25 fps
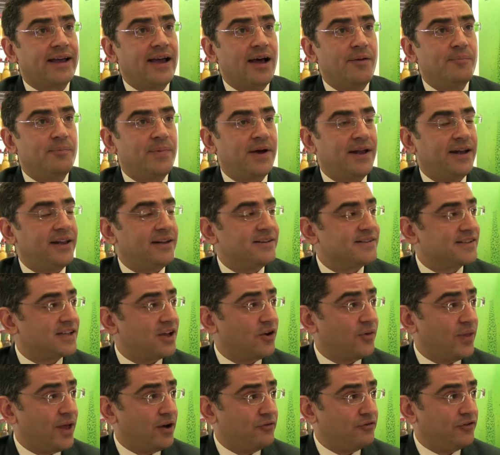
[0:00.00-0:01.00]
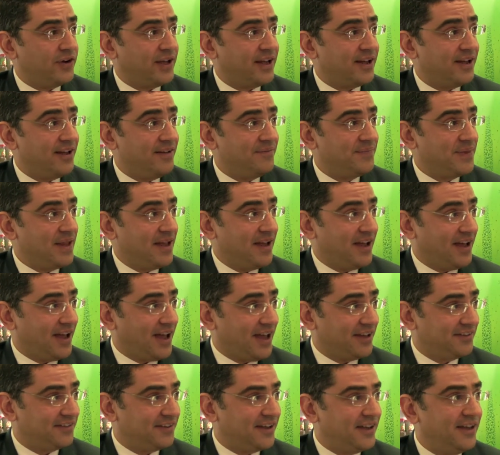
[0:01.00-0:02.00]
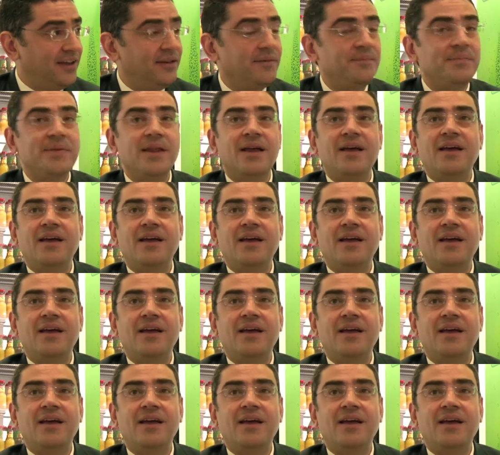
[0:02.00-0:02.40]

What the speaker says: company in South Africa, Husky.